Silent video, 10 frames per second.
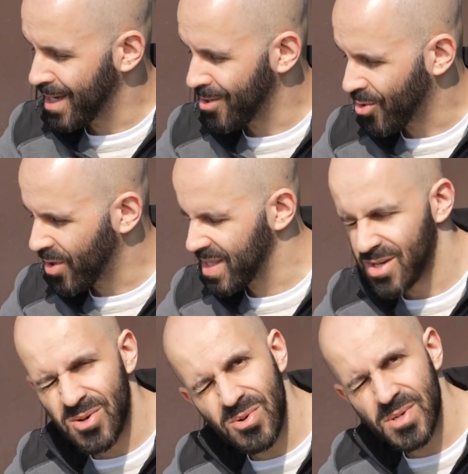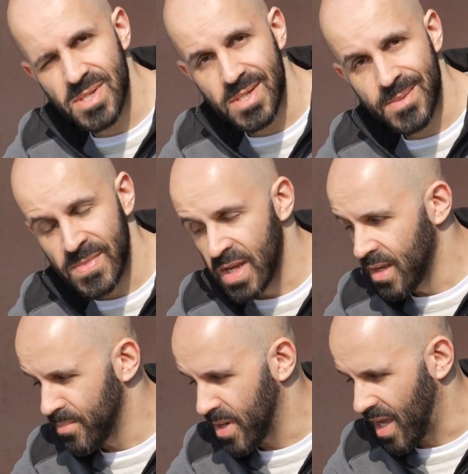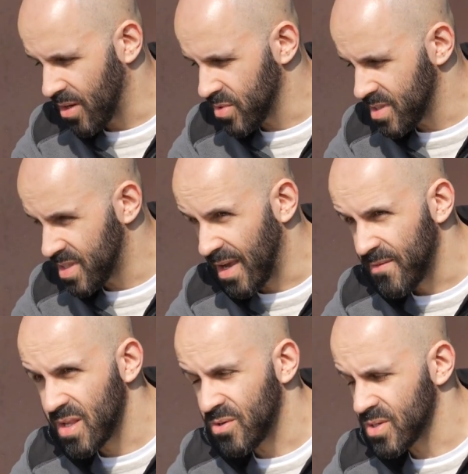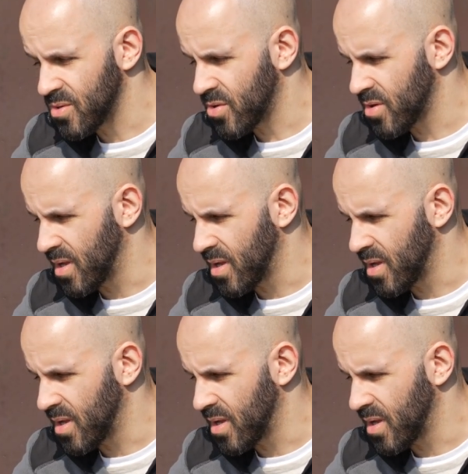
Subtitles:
I already ordered. But I will definitely also order